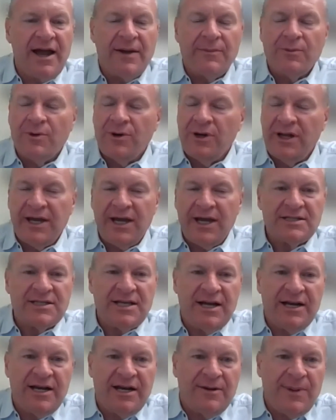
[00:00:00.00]
I'm really
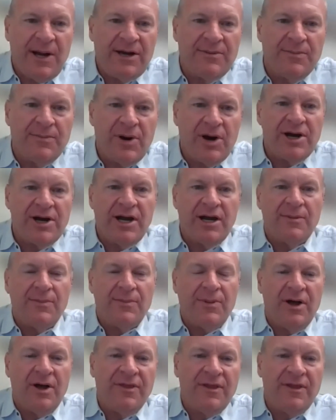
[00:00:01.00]
excited about embarking
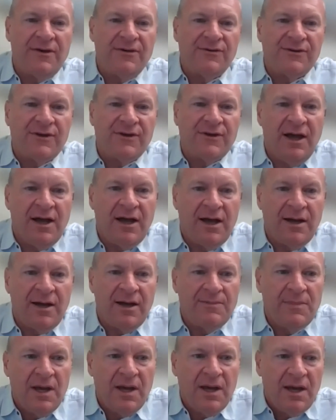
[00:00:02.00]
upon this.
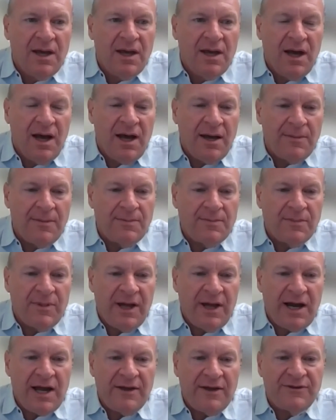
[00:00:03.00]
I'm,
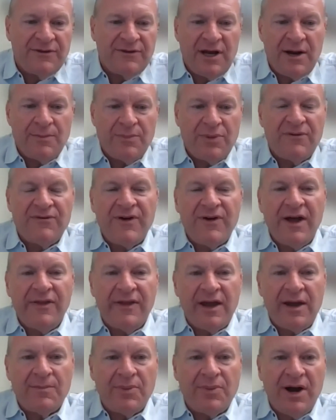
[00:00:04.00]
like I said, I'm
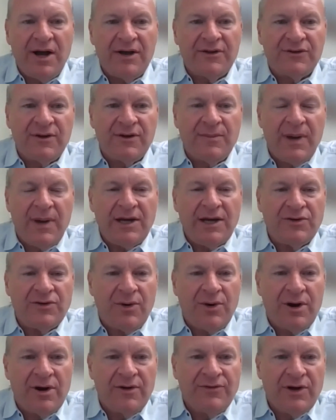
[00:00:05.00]
profoundly impressed at my
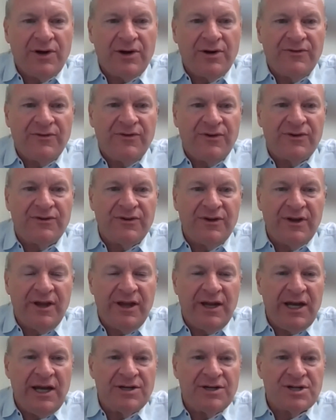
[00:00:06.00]
tour of your
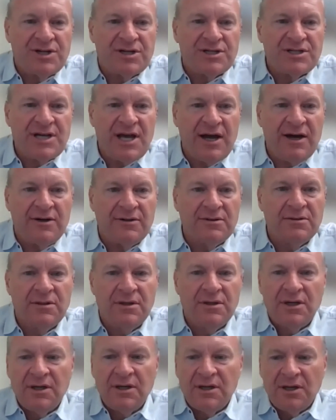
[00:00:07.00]
facility and just how
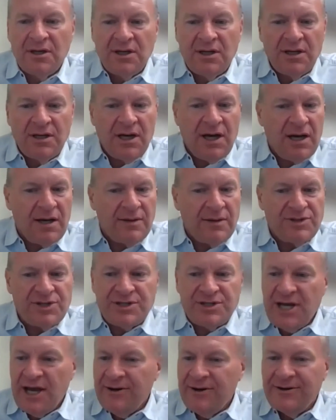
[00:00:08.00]

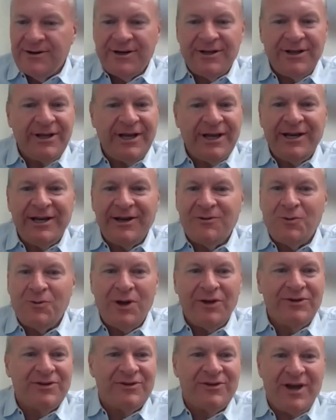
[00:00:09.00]
clean and
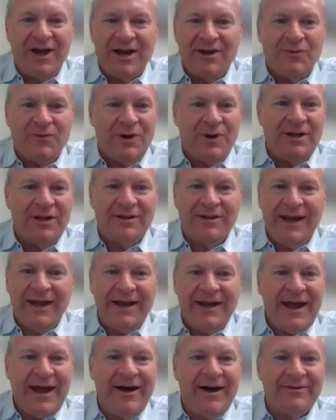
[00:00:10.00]
well designed and well
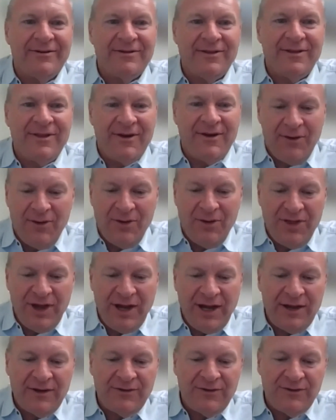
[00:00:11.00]
laid out the whole
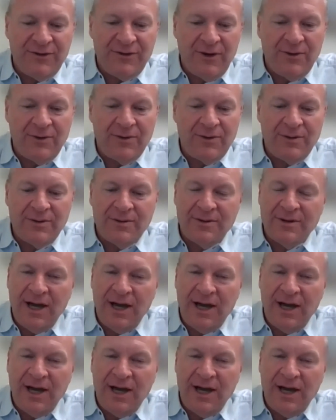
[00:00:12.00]
thing is. So